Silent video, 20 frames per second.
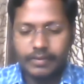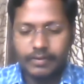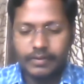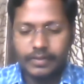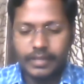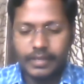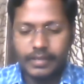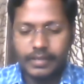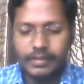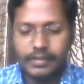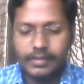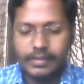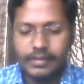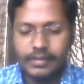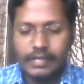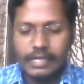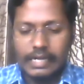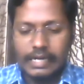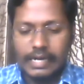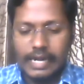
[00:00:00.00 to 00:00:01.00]
okay,
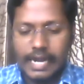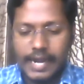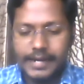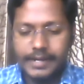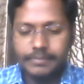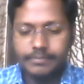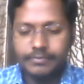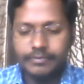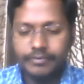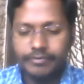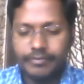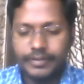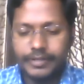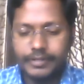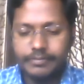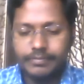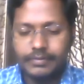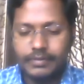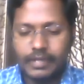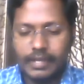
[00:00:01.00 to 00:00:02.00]
random
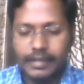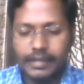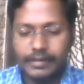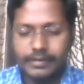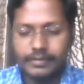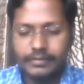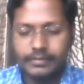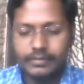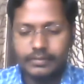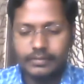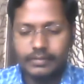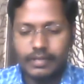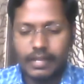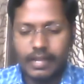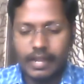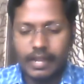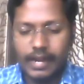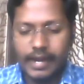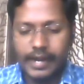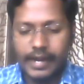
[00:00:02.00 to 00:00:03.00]
variable errors
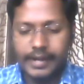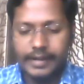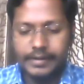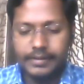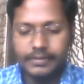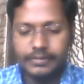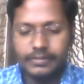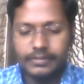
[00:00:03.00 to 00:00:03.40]
and